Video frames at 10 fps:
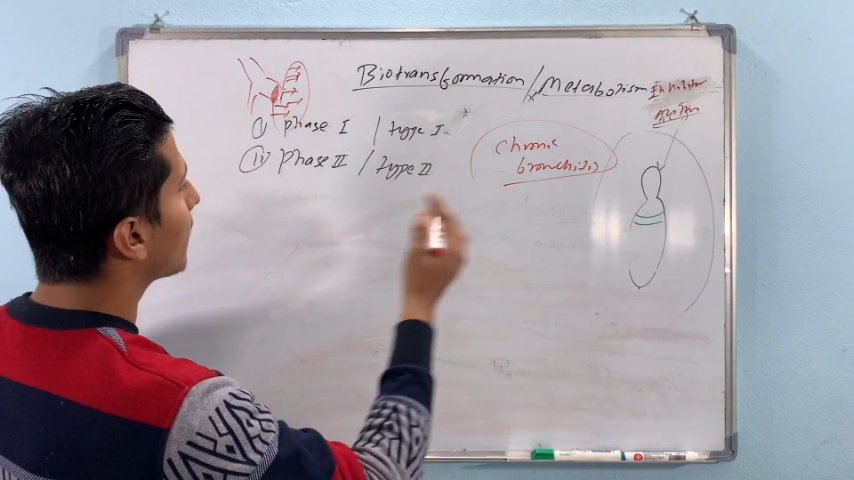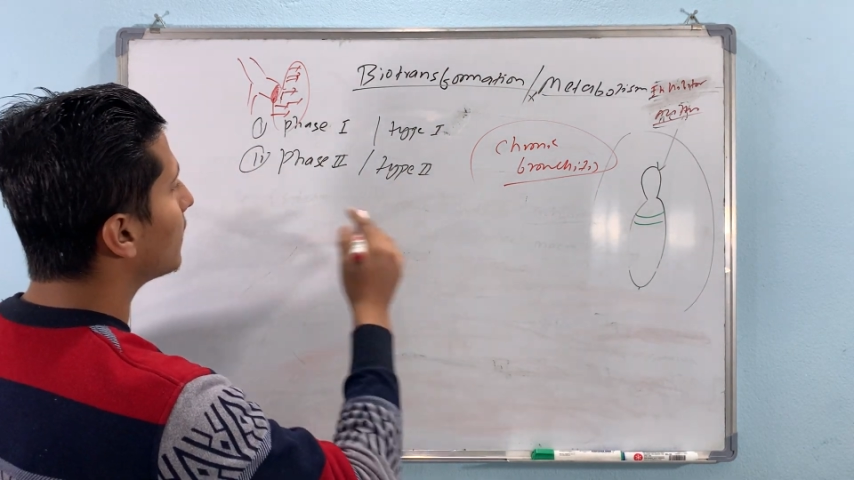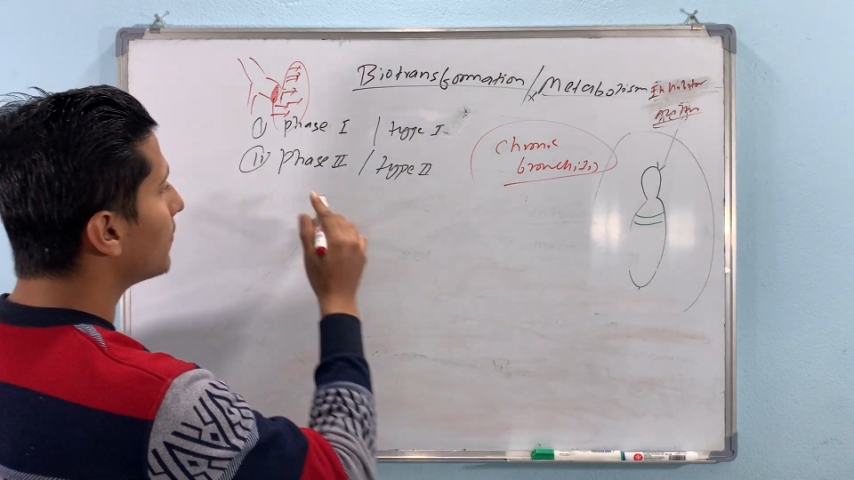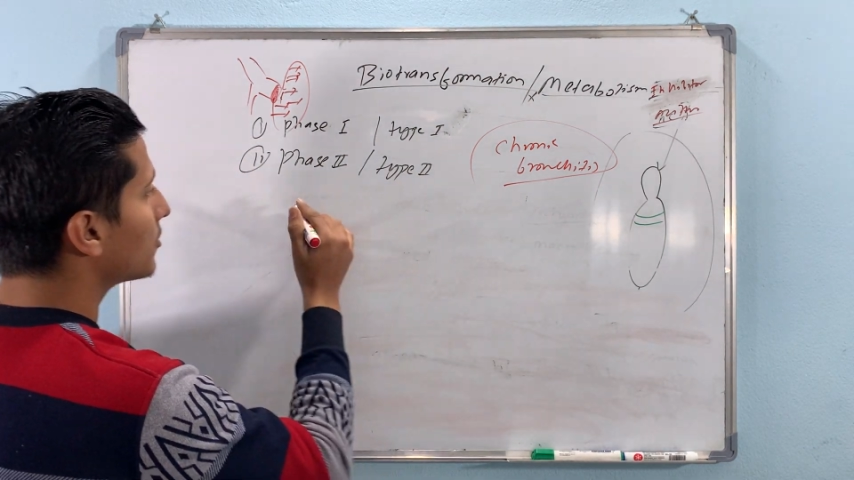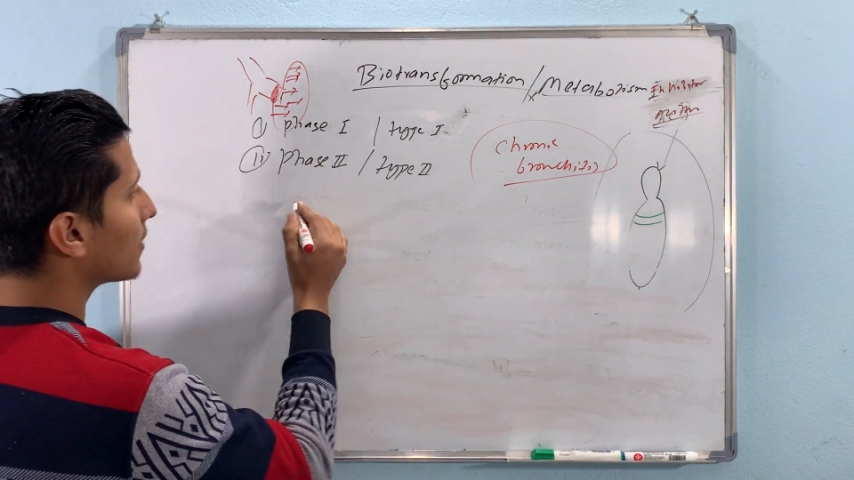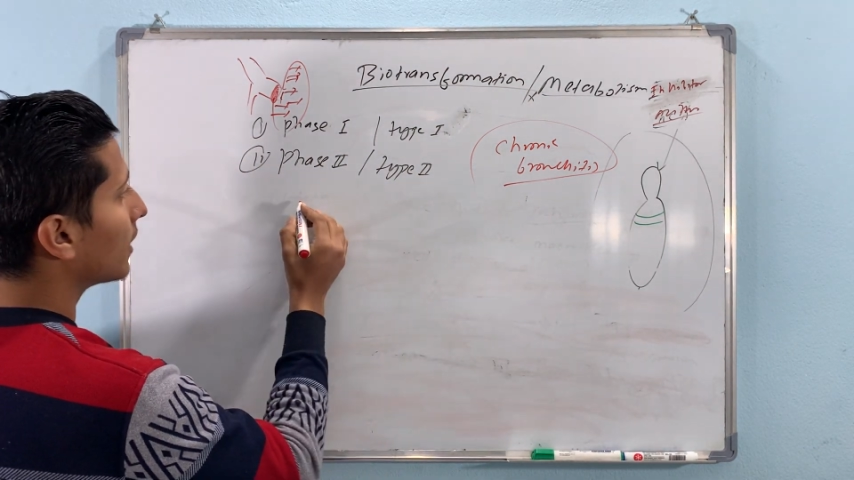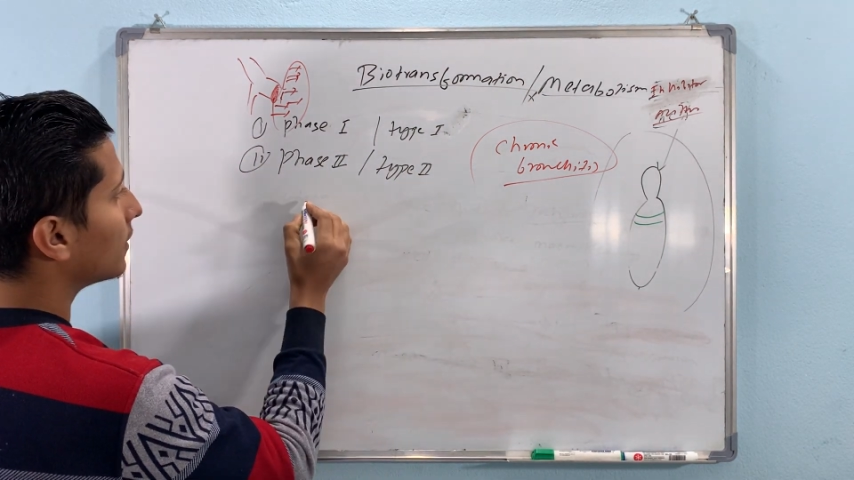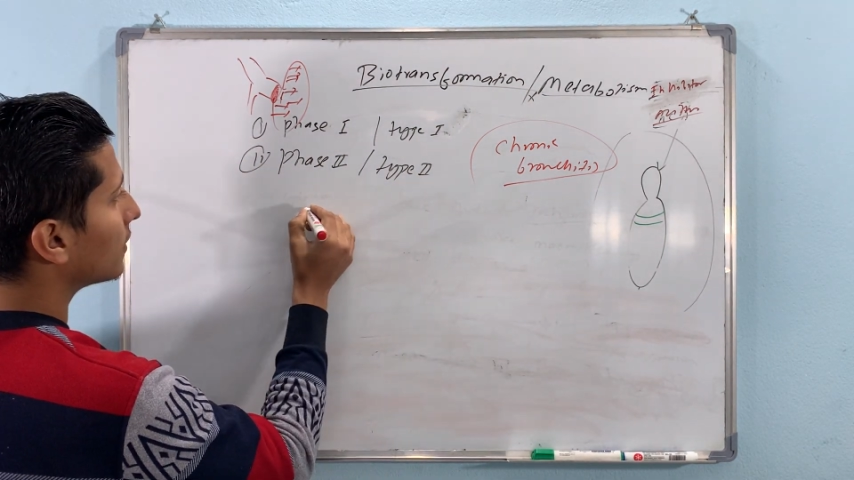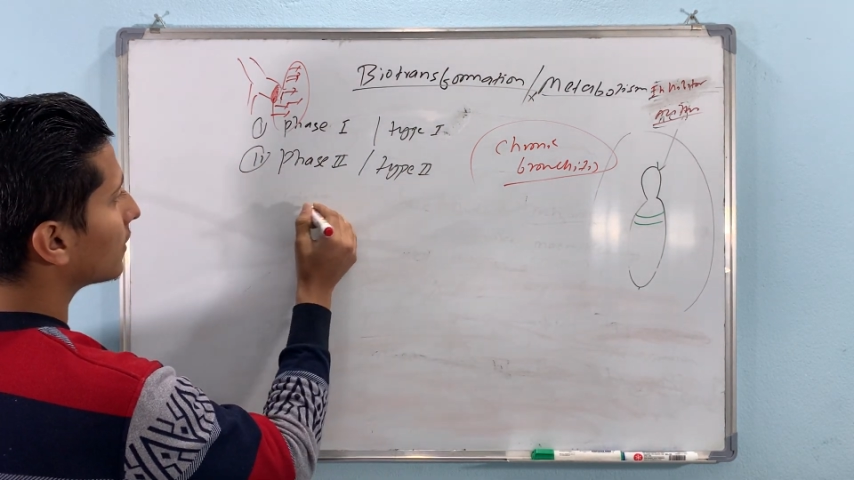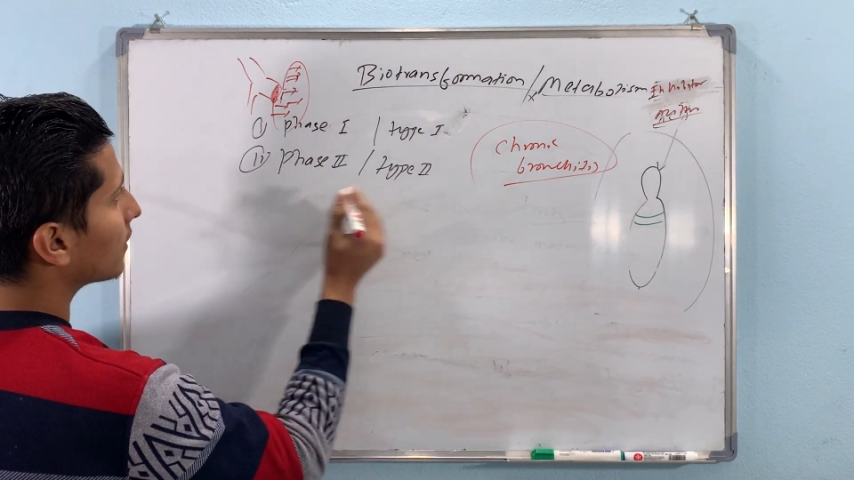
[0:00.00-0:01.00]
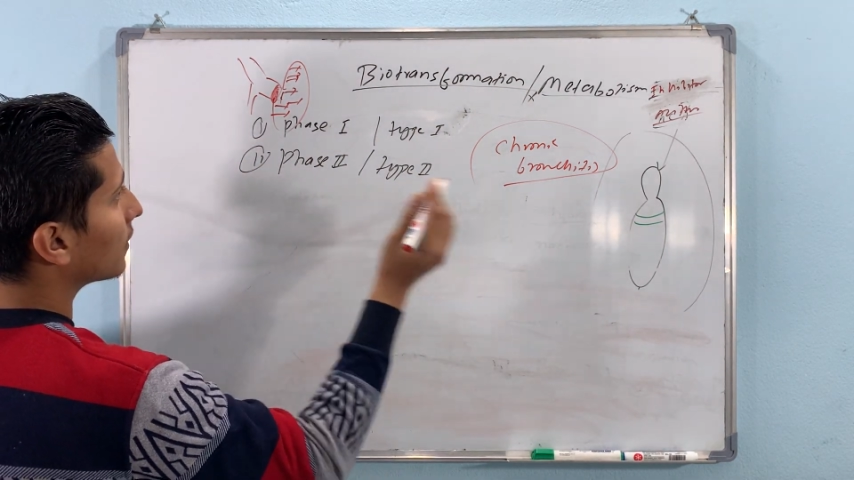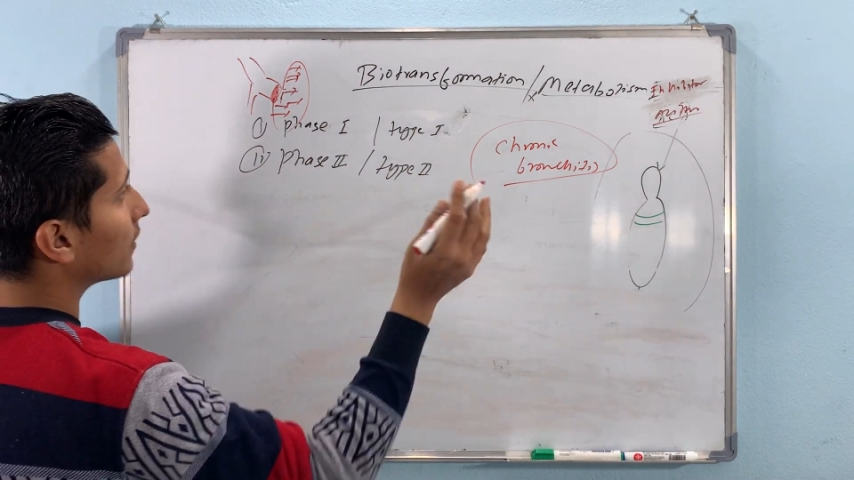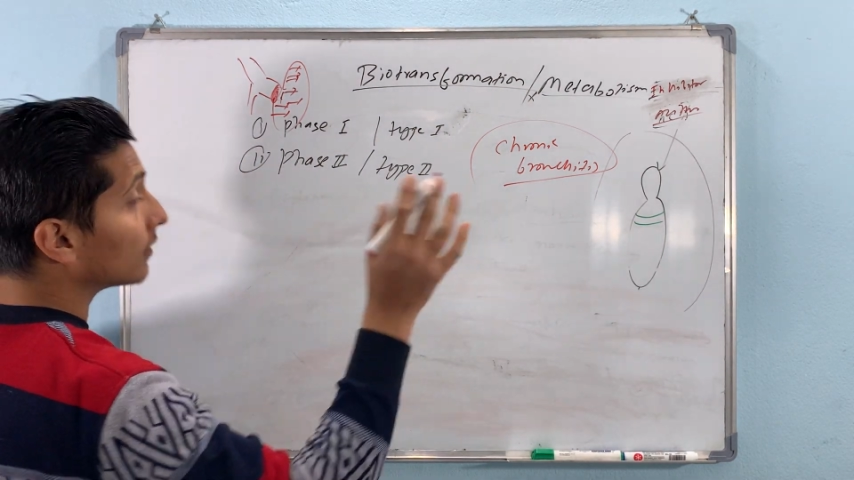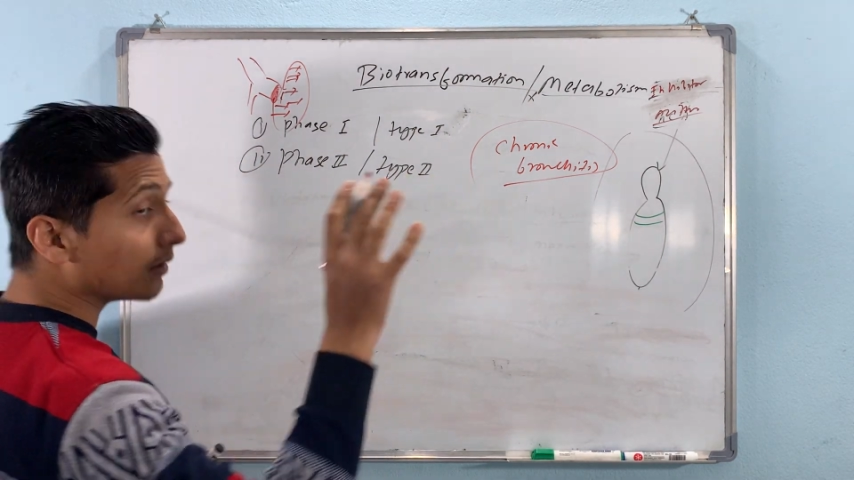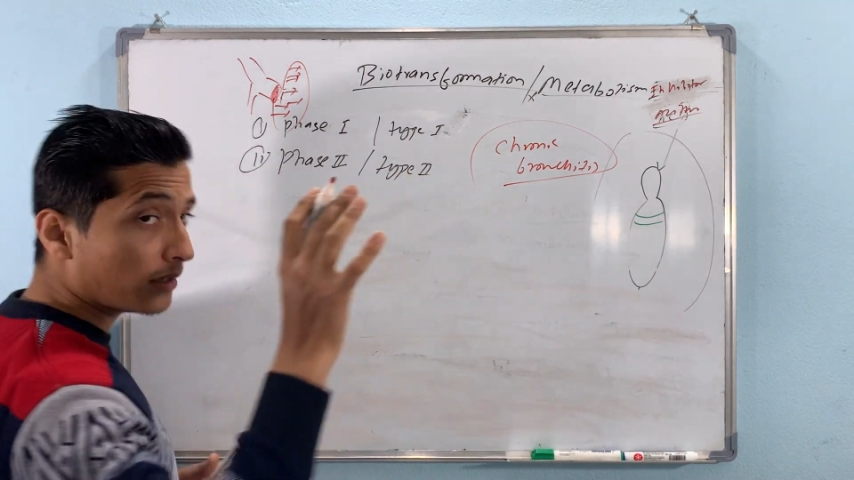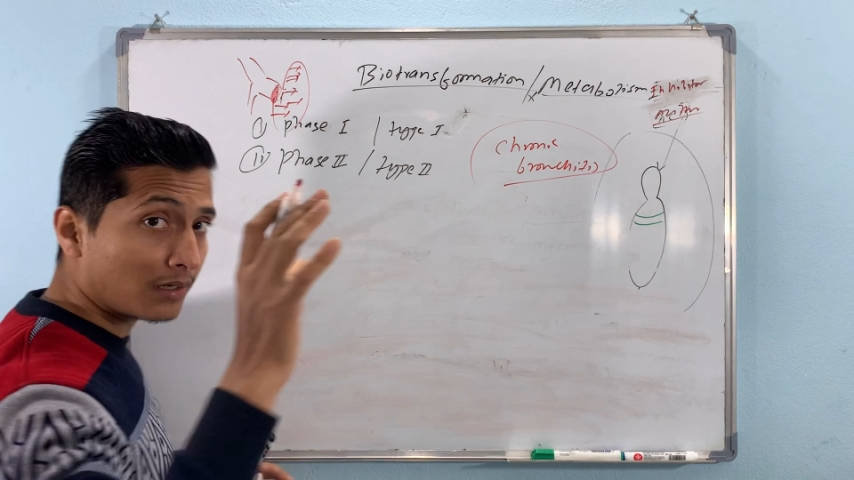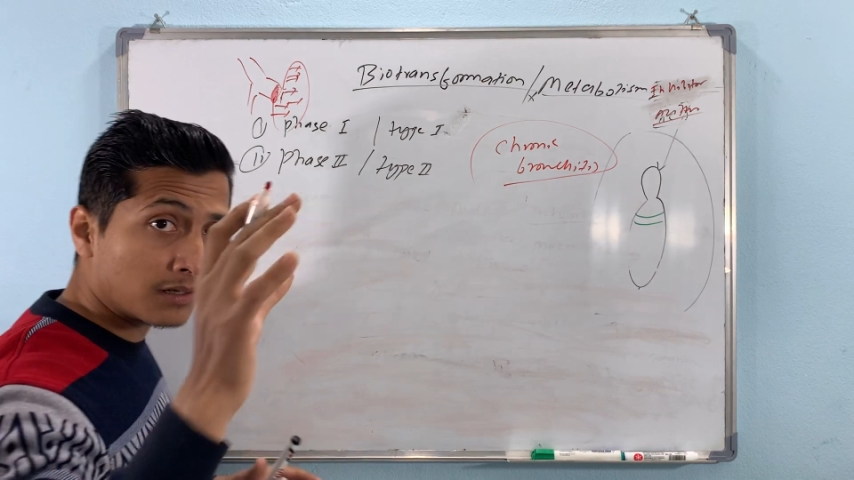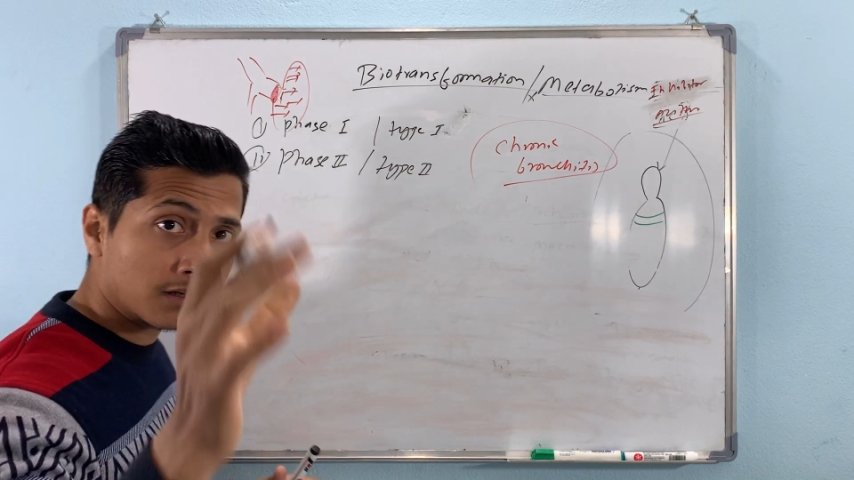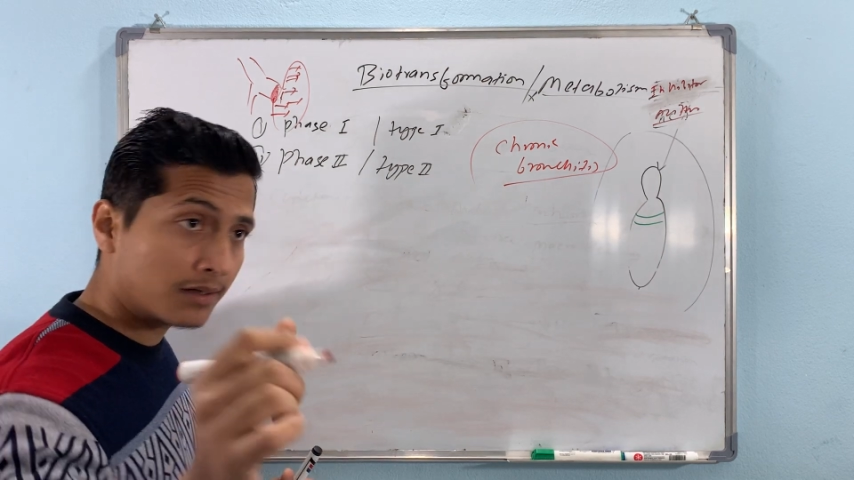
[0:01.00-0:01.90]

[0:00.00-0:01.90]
let me write in the